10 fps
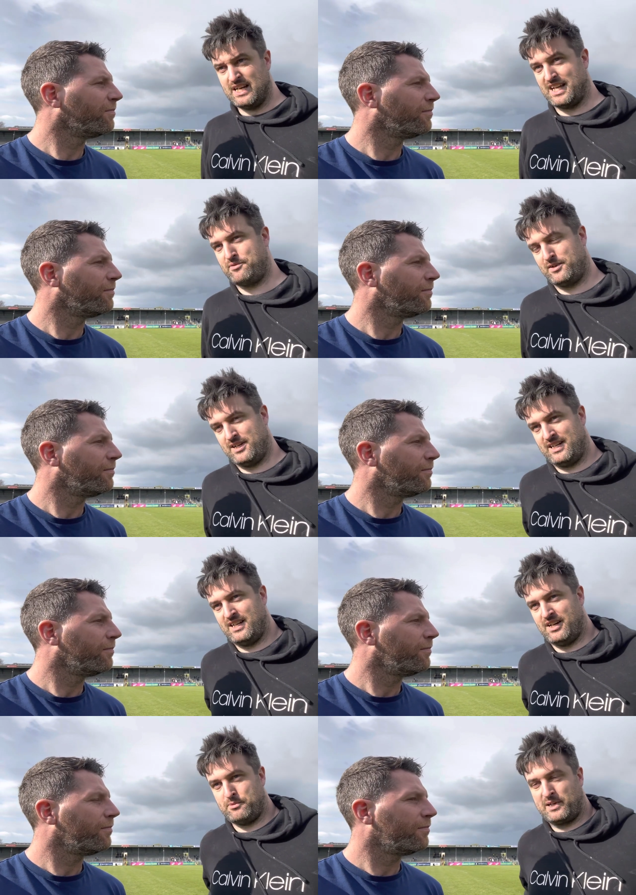
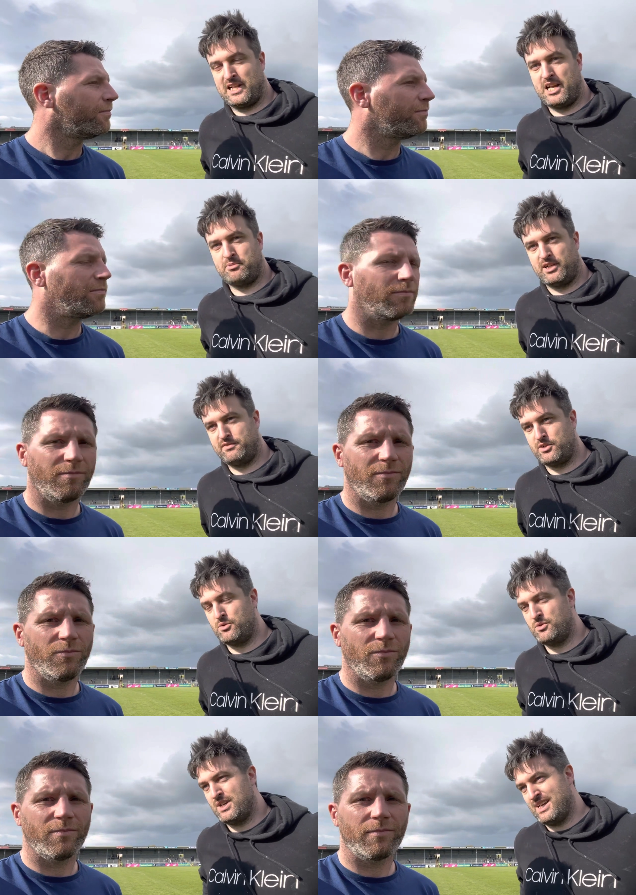Speaker 1: definitely from a Clare point of
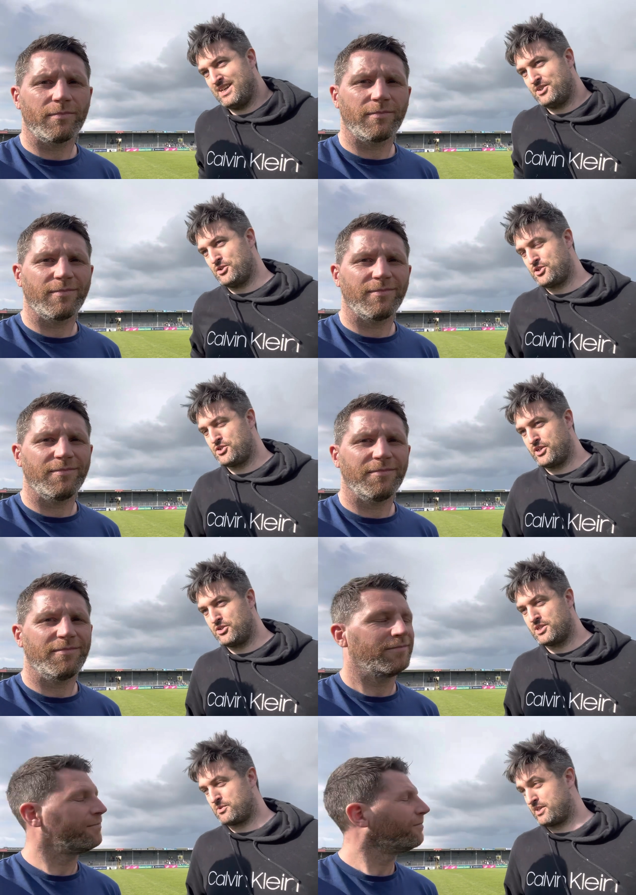view, those three
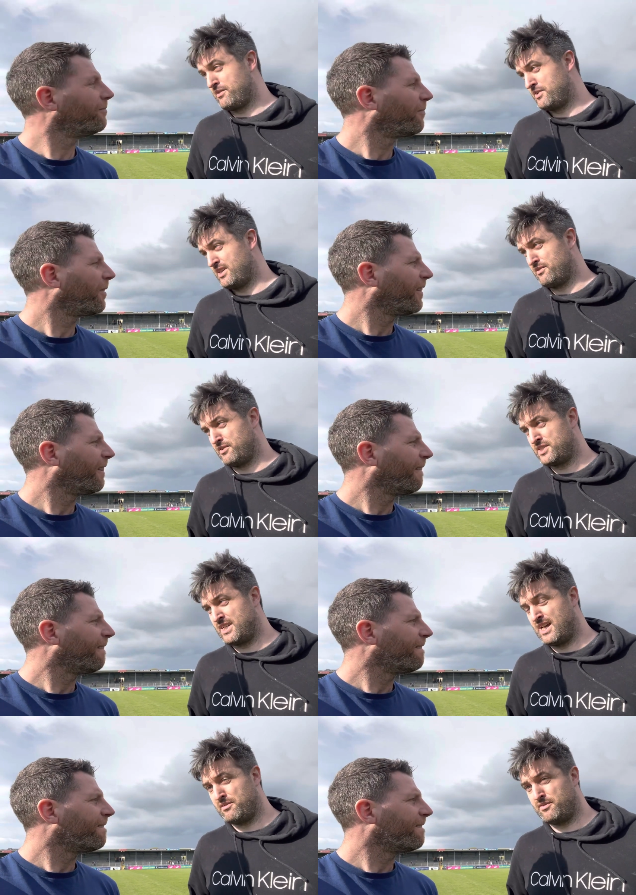goals were gifted in the first
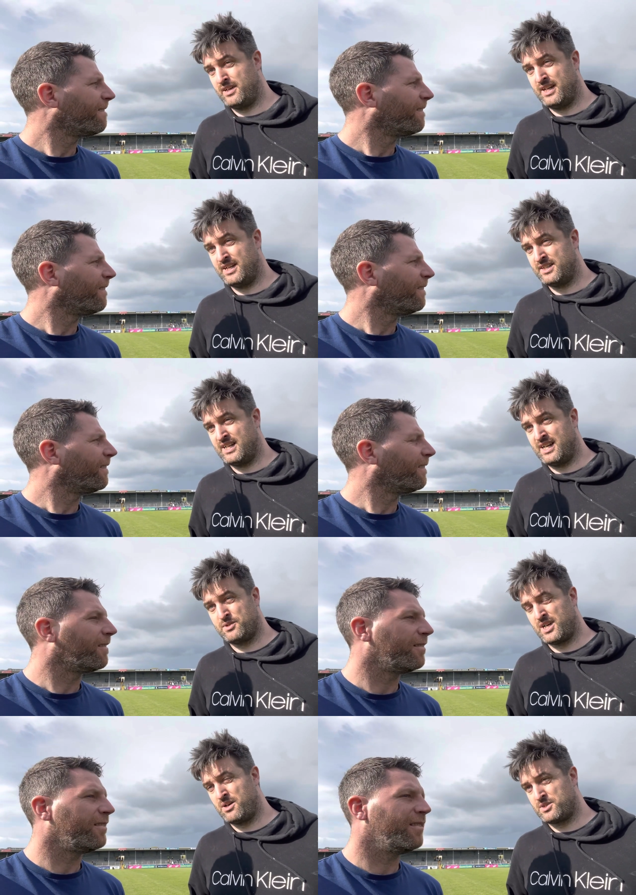half, and it
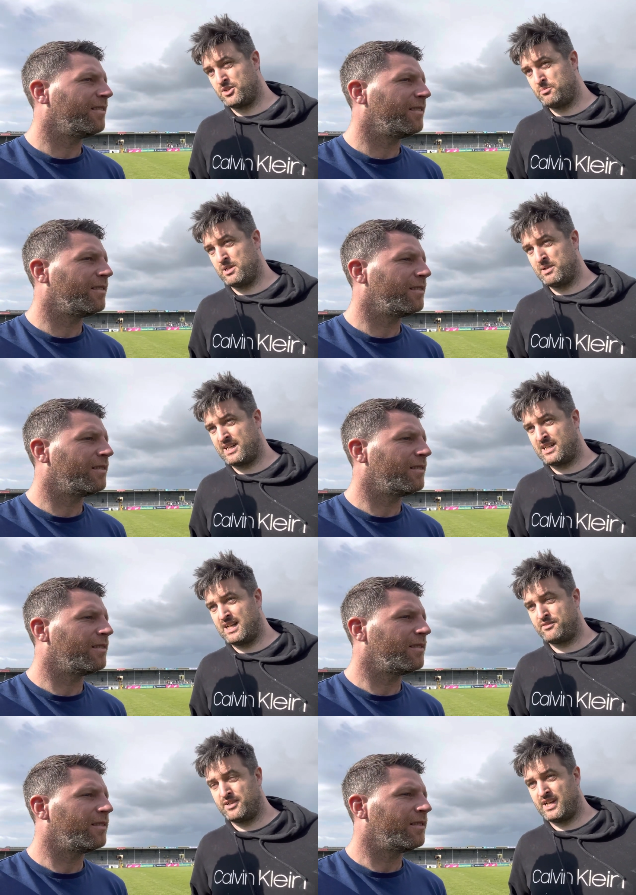was always an uphill battle
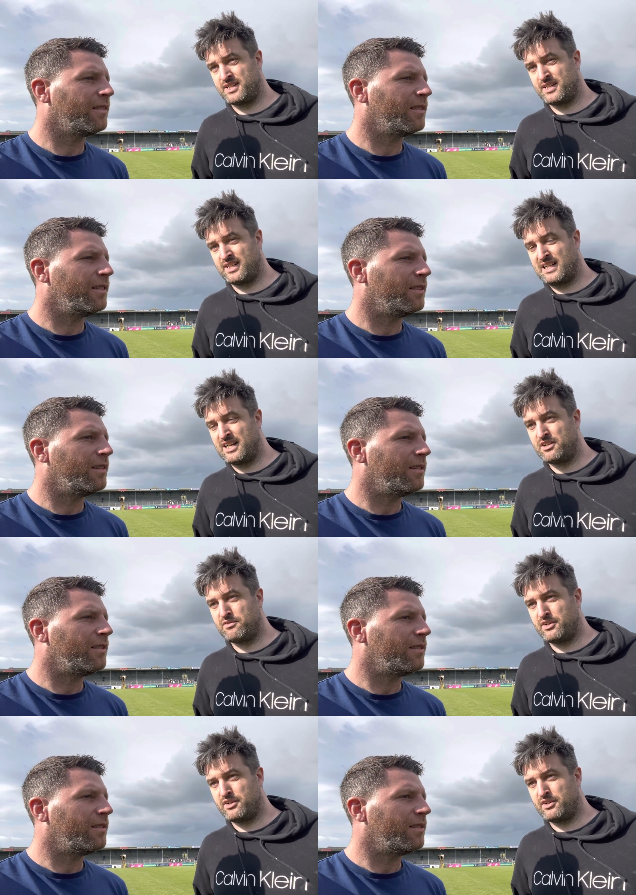after that. I think Clare did